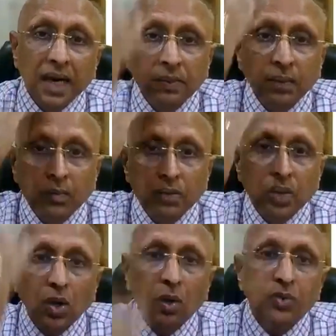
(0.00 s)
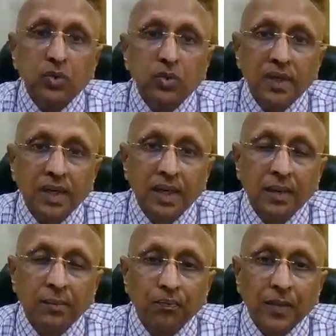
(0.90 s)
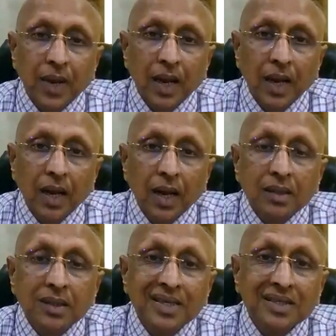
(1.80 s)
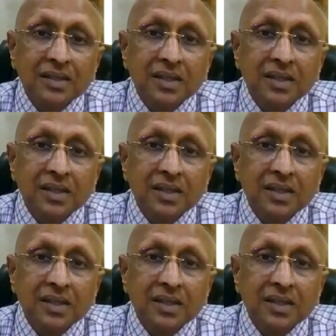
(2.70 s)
right from the top to the head, this